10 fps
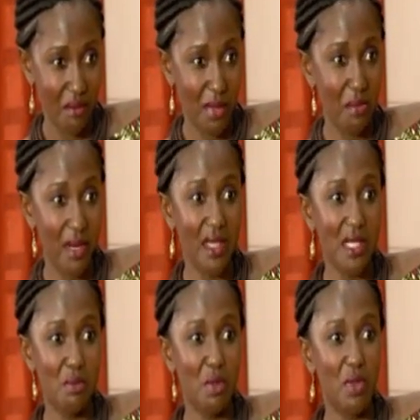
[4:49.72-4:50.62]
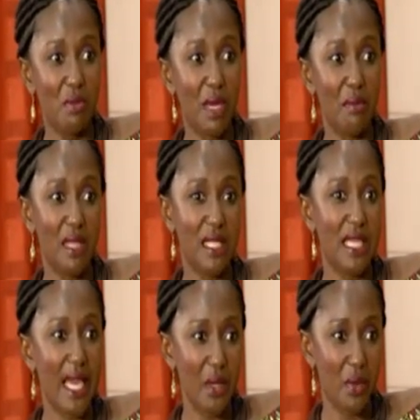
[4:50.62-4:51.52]
My parents both, my mother
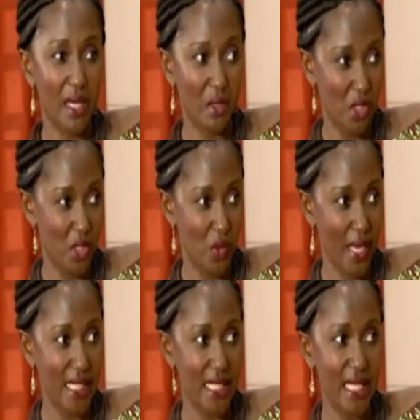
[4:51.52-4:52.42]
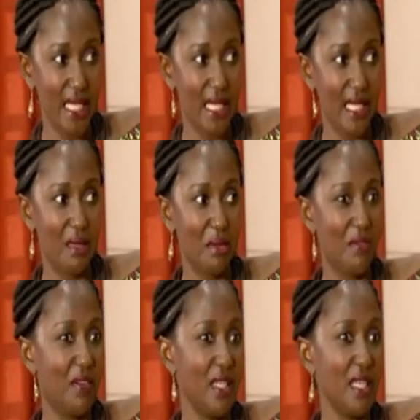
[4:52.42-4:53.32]
died when I was 20 and then
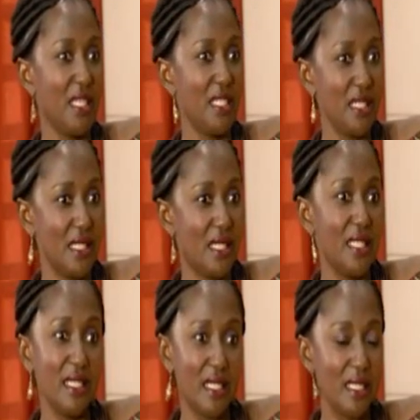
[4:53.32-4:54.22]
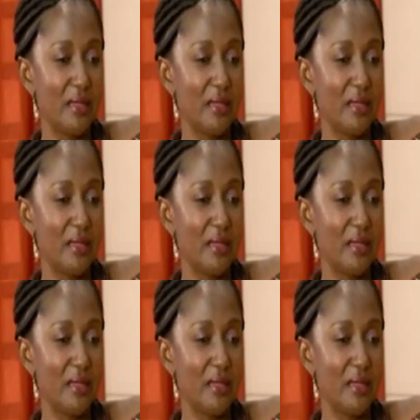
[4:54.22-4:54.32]
my father 8 years later.